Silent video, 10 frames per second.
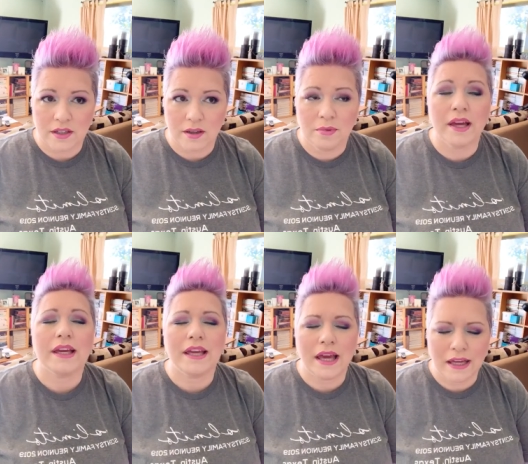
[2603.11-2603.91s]
I'm like,
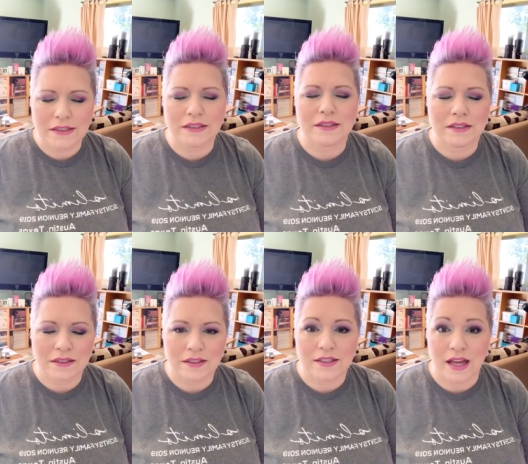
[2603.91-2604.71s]
Yes,
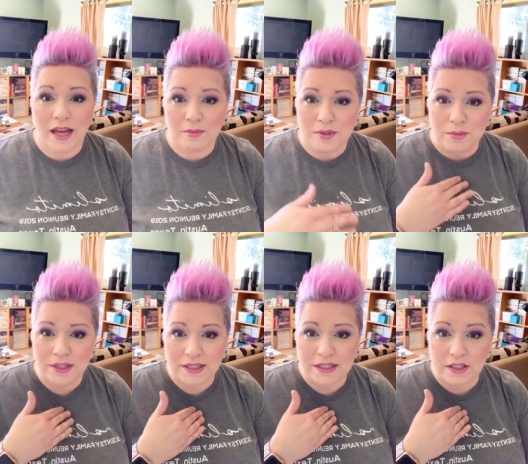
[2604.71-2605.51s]
because I'm somebody
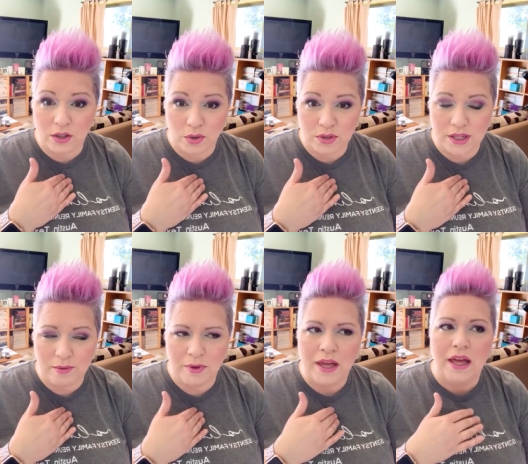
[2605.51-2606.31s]
that needs alone
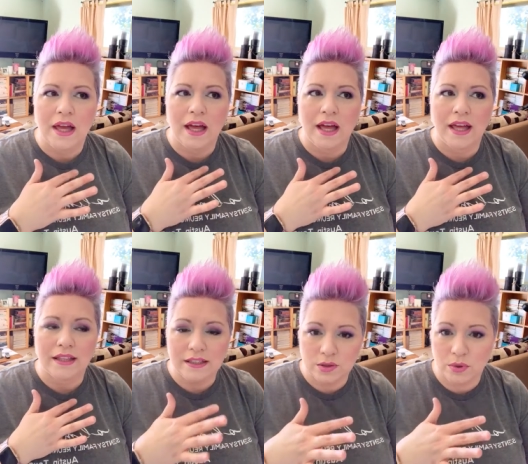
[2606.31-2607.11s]
time at
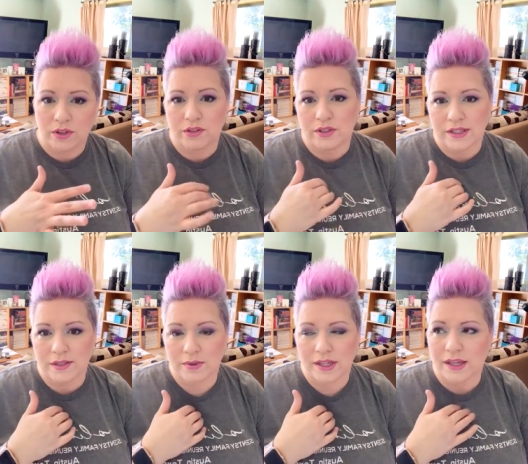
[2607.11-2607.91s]
least one or two days
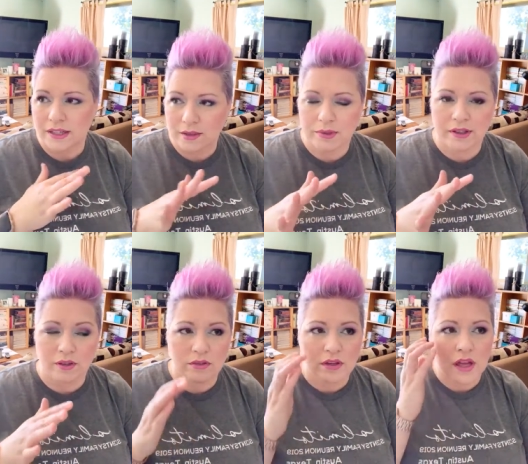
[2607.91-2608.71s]
a week. I need to be
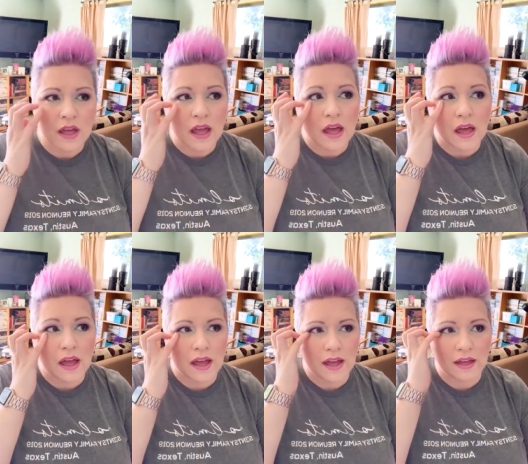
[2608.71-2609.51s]
alone
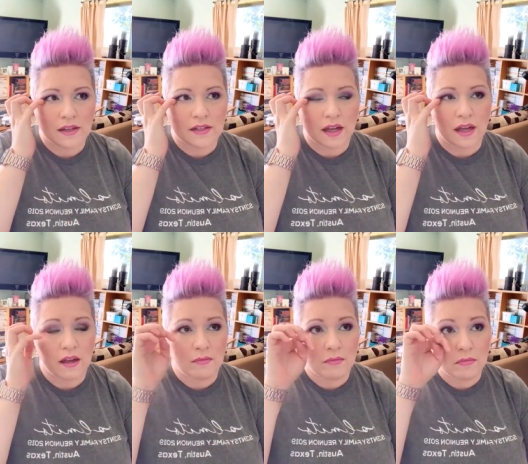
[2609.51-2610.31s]
and
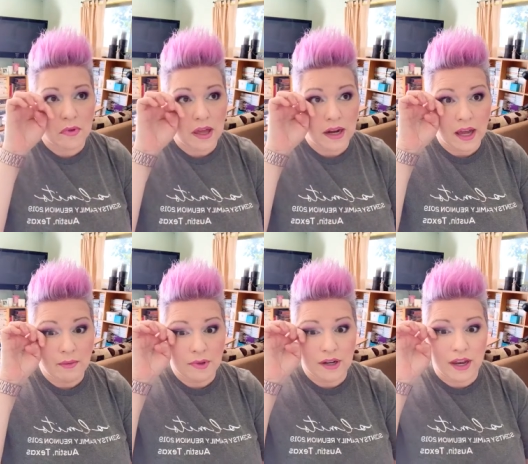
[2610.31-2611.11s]
um and
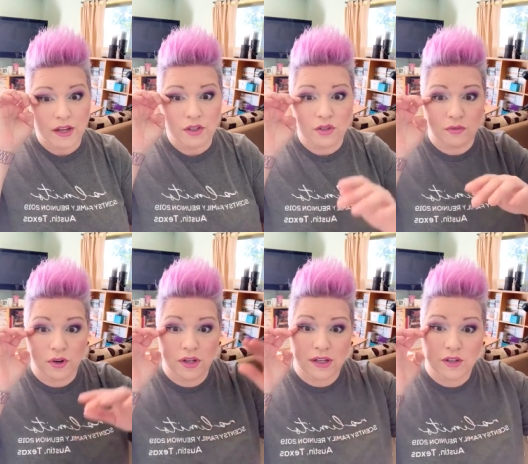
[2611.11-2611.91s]
I'm an
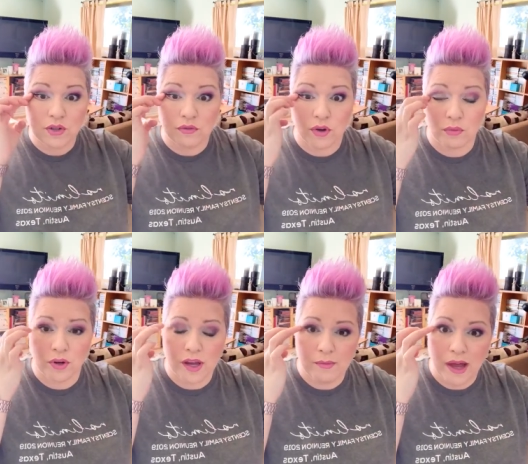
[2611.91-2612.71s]
extroverted introvert
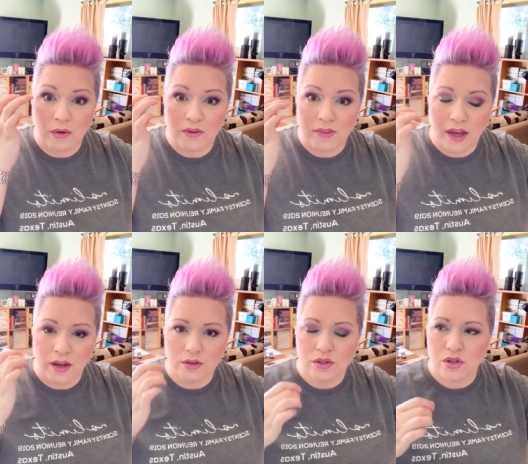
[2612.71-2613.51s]
when I'm out of the house.